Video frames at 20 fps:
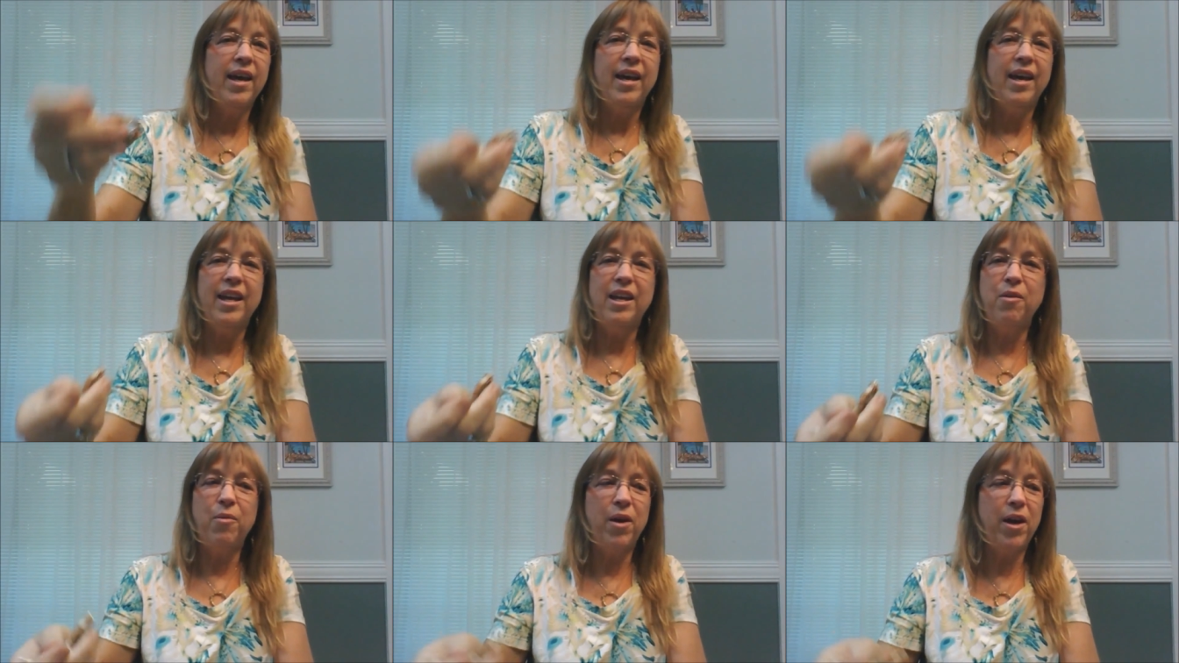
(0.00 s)

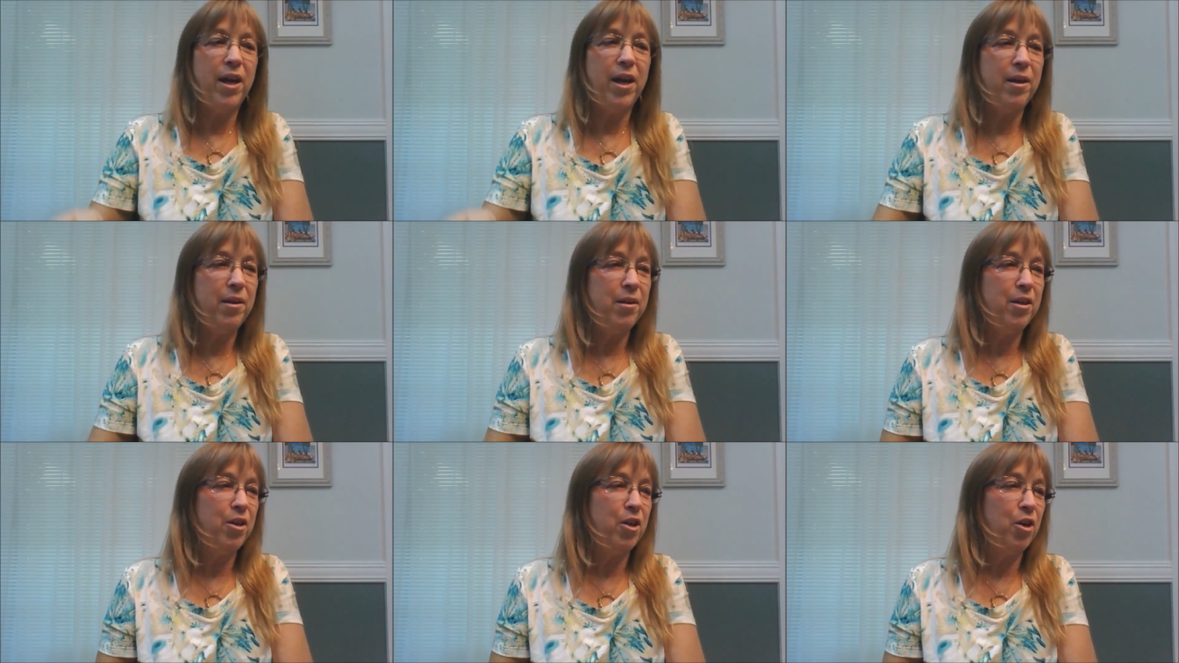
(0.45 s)

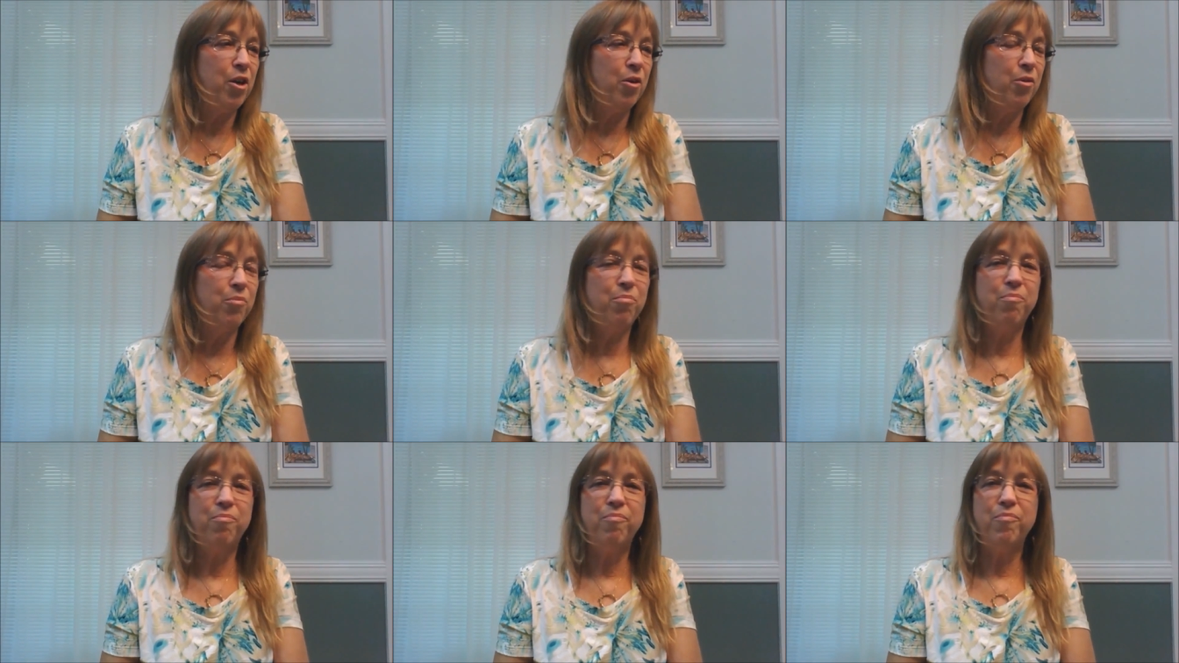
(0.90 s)
Anyway, you
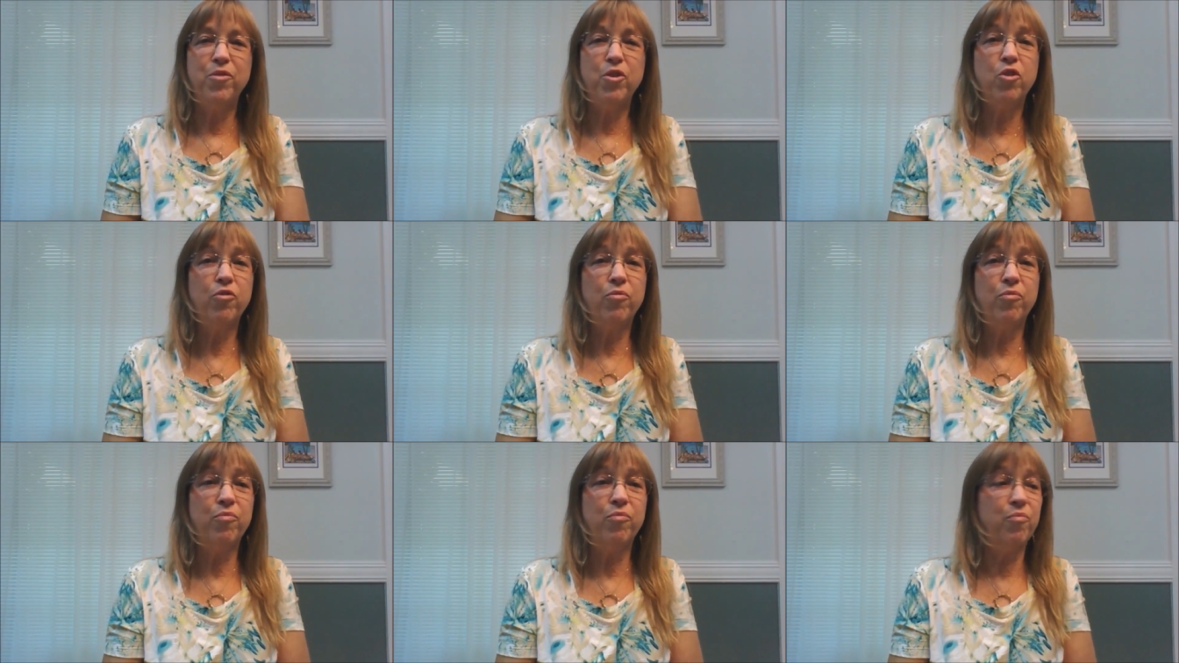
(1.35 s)
know,
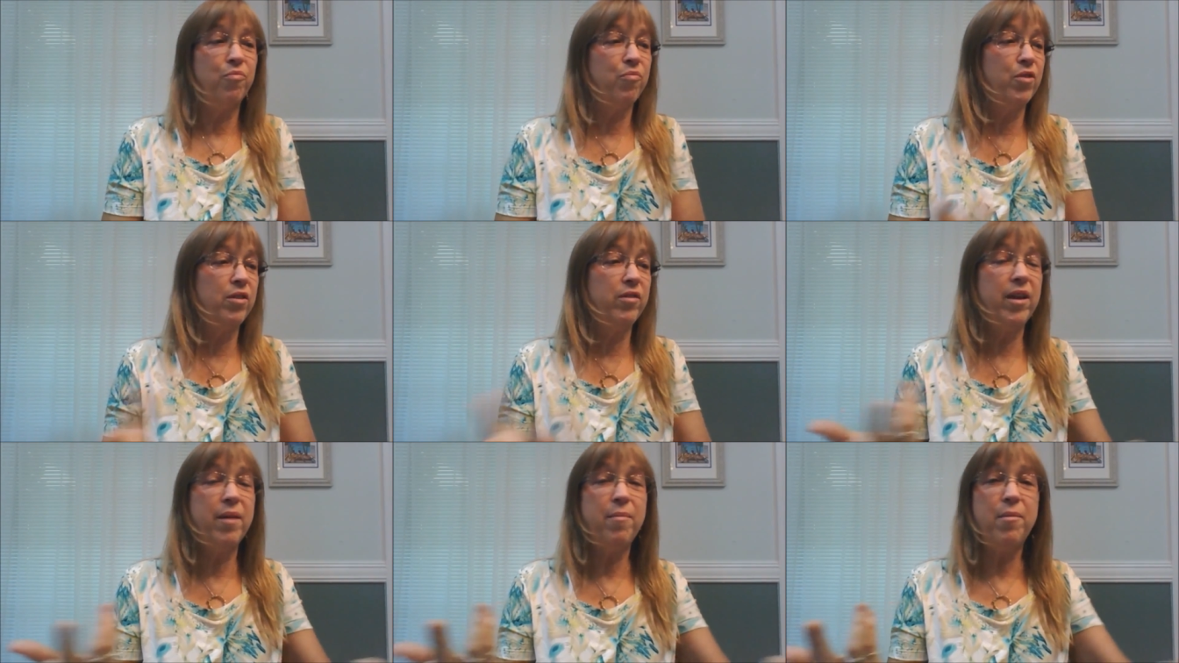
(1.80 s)
your
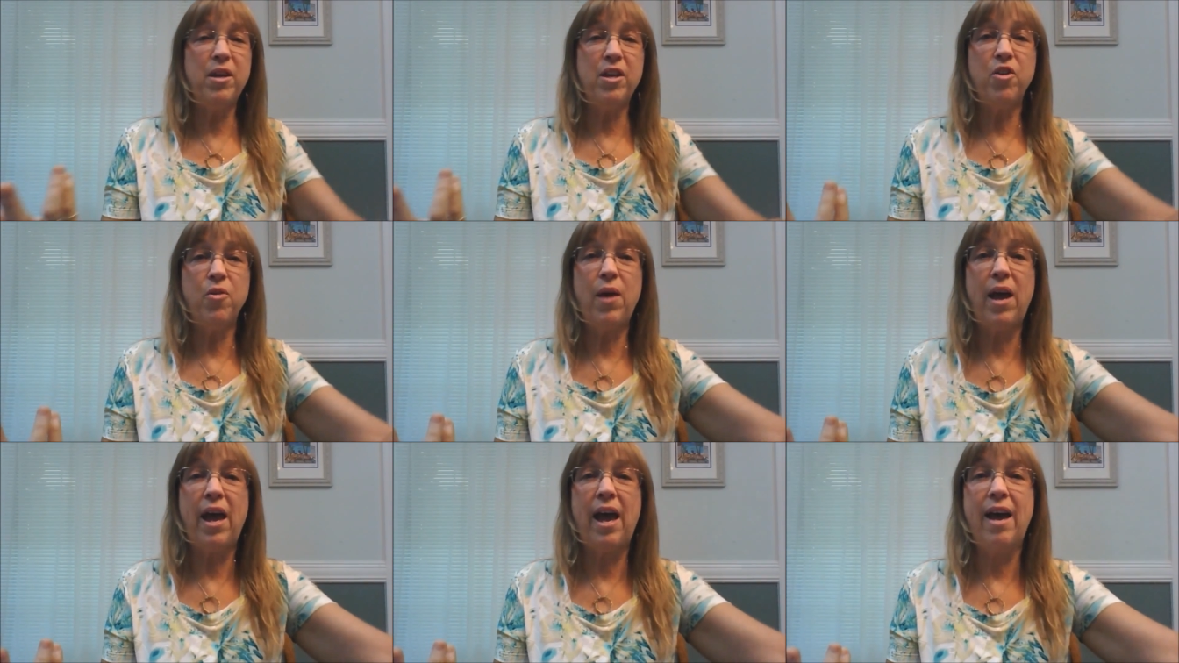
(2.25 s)
the limit
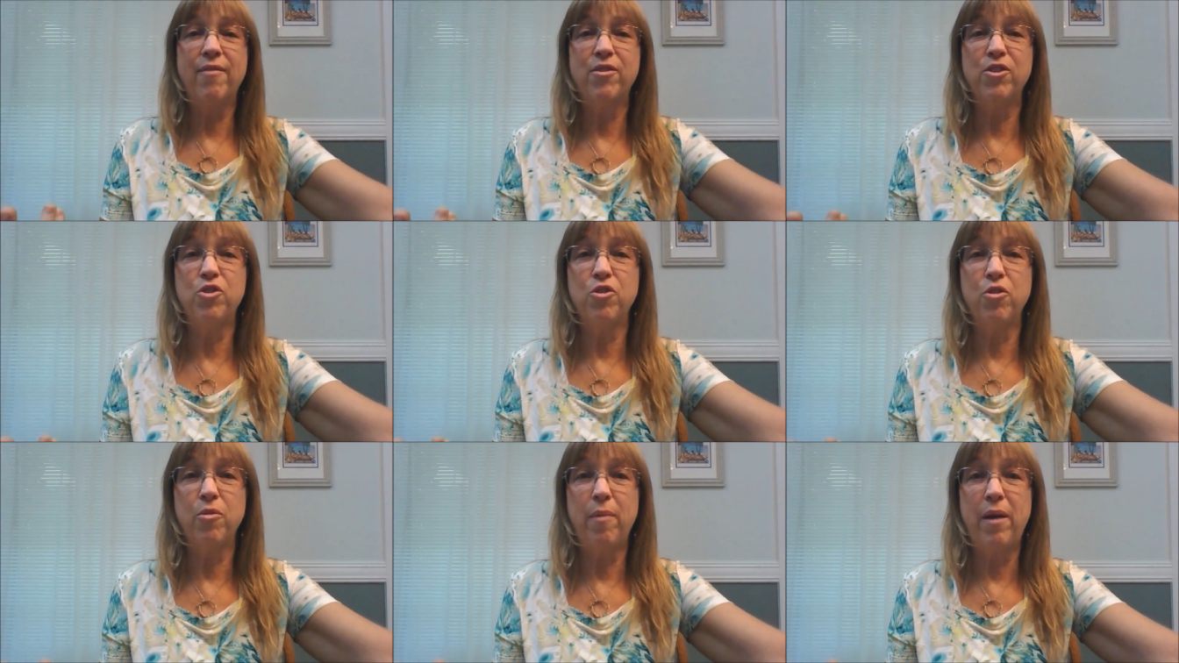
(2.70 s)
you have
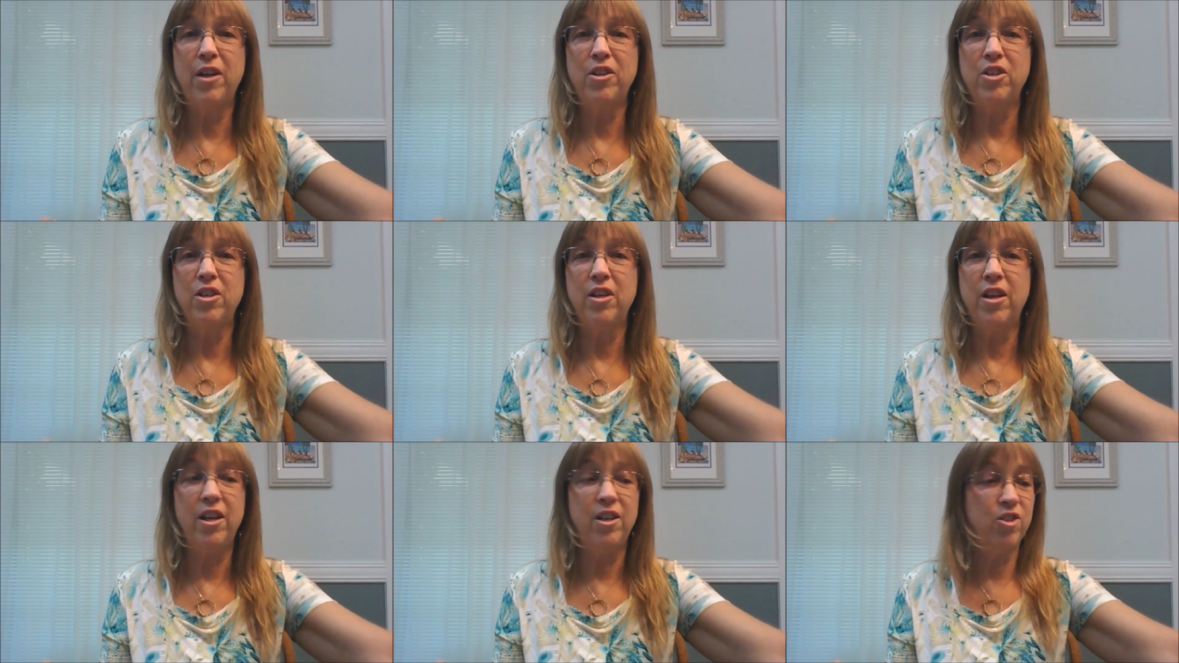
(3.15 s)
is your
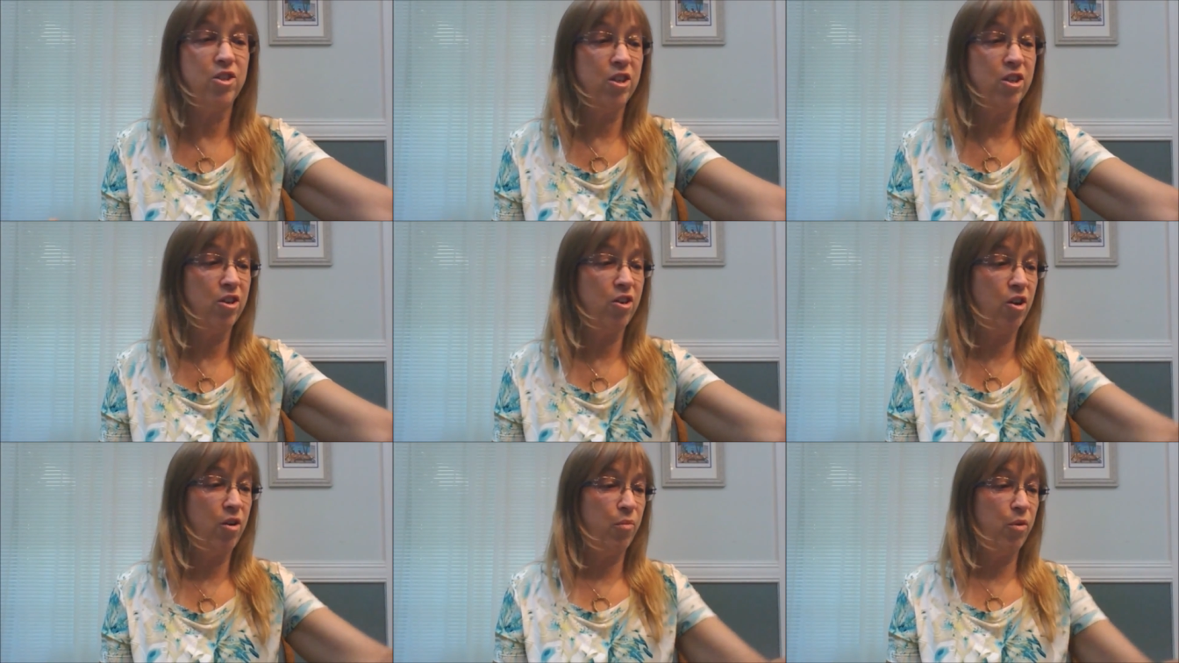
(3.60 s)

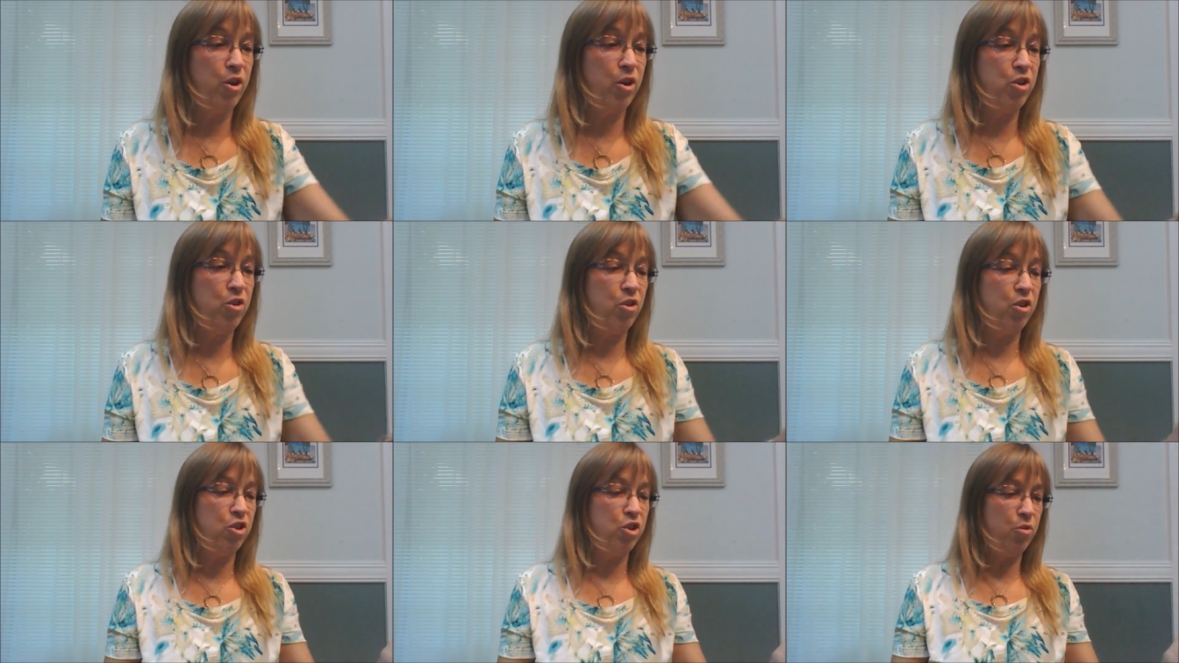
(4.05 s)
imagination on what
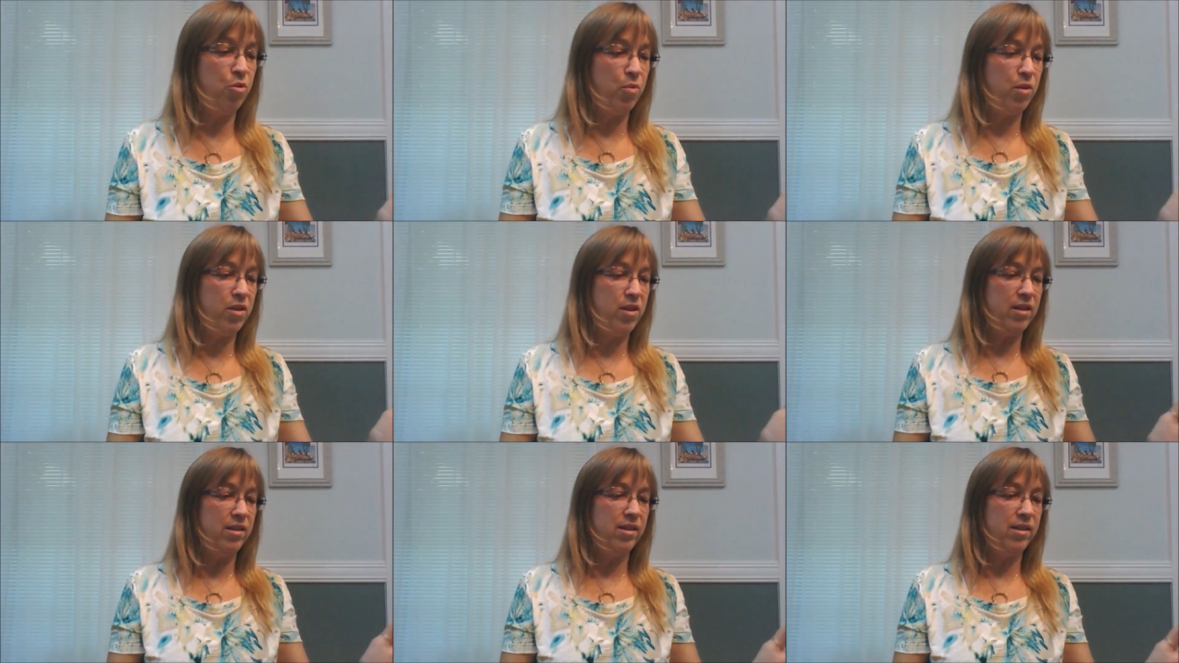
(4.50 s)
you can do with
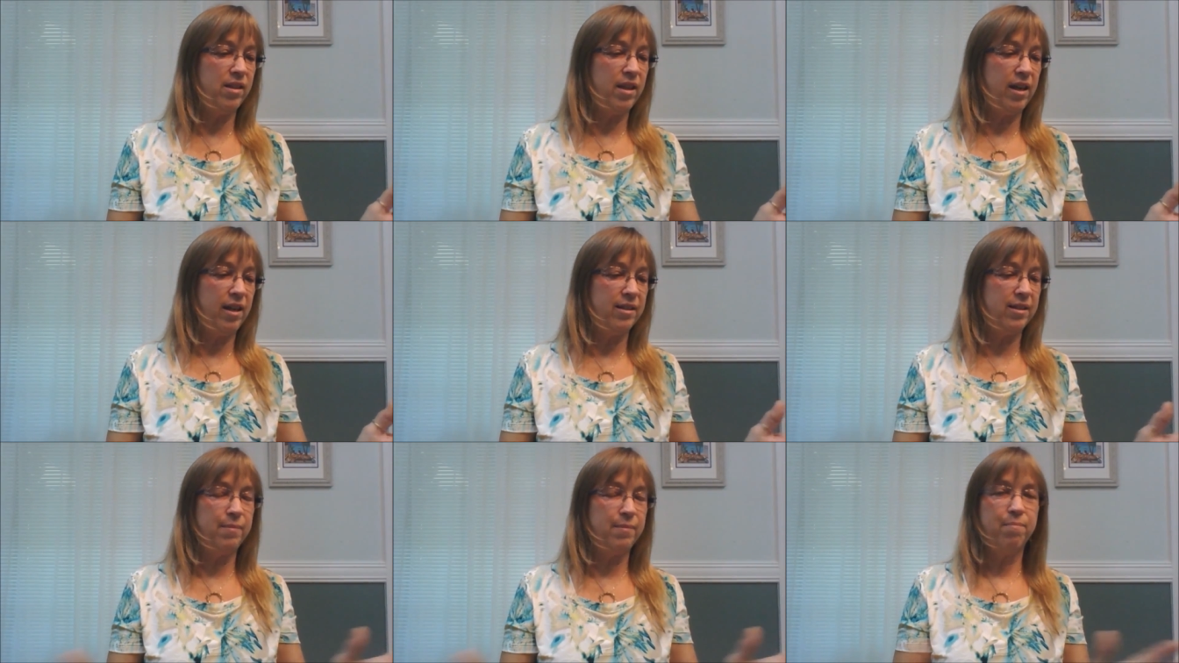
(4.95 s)
these things.